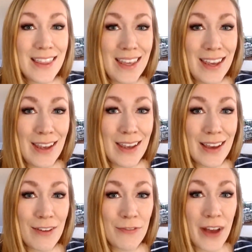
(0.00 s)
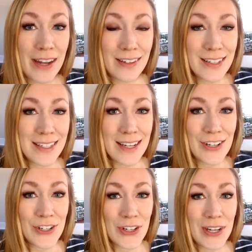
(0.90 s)
The
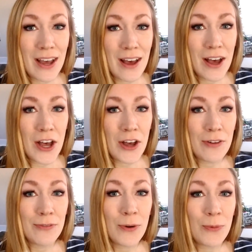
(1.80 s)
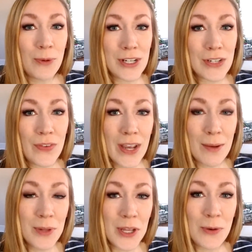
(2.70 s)
finalization of which
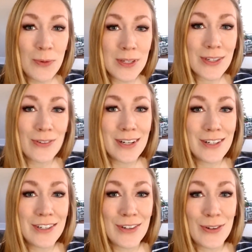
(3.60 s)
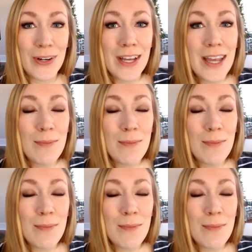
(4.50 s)
family was going to